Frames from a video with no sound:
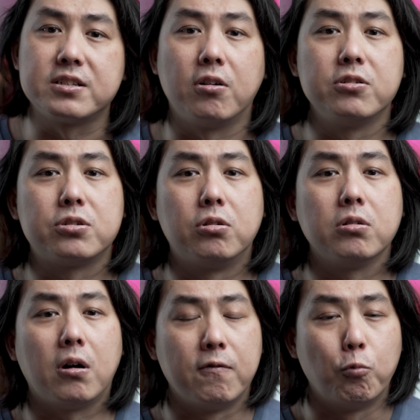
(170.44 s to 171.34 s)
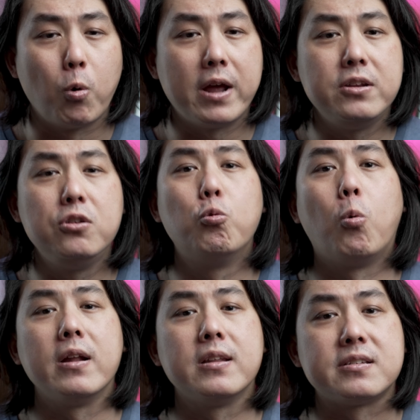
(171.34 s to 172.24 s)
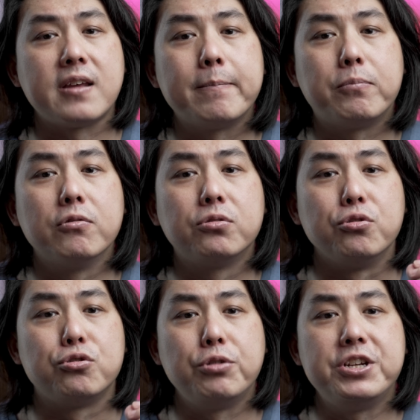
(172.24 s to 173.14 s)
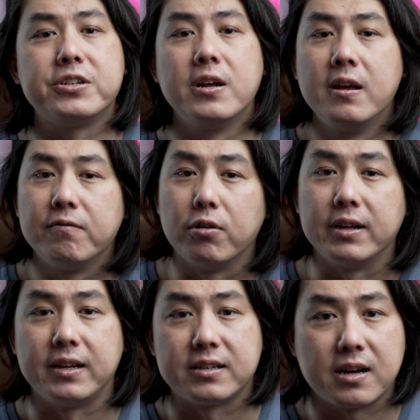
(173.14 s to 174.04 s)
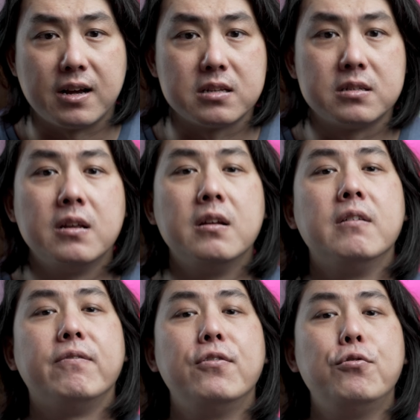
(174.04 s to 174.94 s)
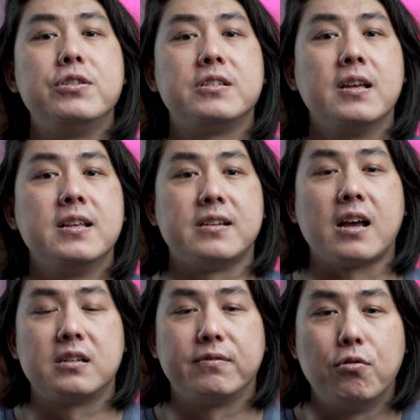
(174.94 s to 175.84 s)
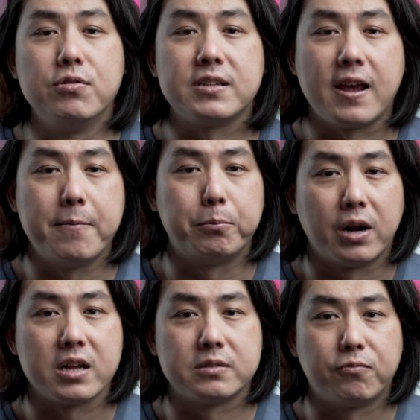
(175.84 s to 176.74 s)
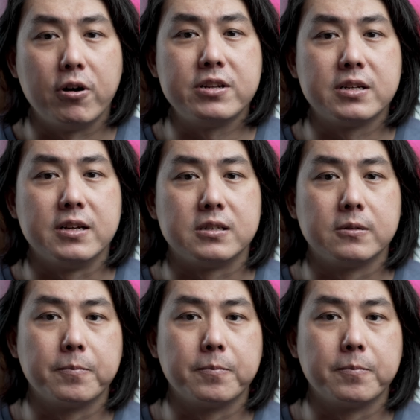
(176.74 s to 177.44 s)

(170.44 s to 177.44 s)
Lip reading: control of when you want the sample to switch for the guitars, flutes, saxophones, and brass voices.